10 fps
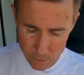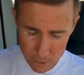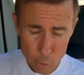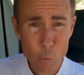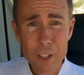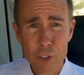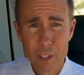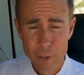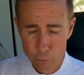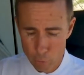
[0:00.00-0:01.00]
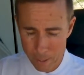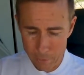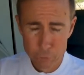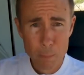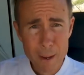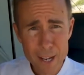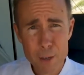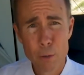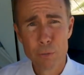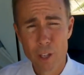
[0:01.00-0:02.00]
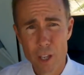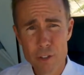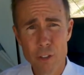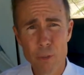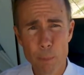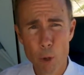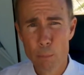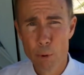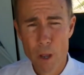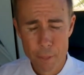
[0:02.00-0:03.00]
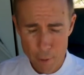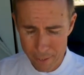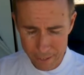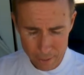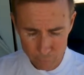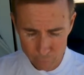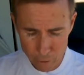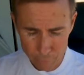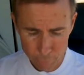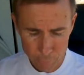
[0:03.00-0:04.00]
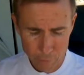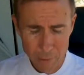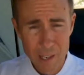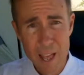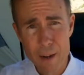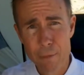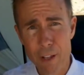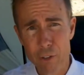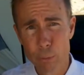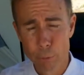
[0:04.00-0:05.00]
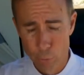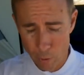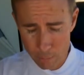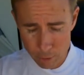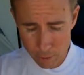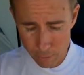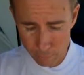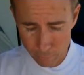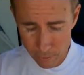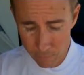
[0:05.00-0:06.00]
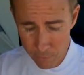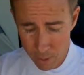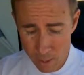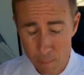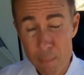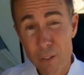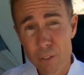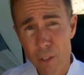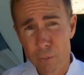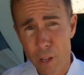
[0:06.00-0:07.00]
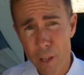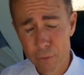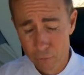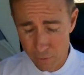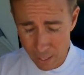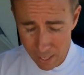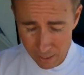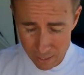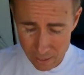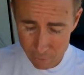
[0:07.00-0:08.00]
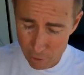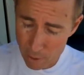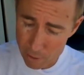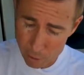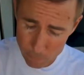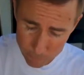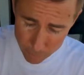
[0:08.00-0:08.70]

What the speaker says: The green chili soup has tomatoes, onions, bone broth, all that kind of stuff. So it's a lot of vegetables crammed into this thing. Mix in the sausage, the egg, and the avocado.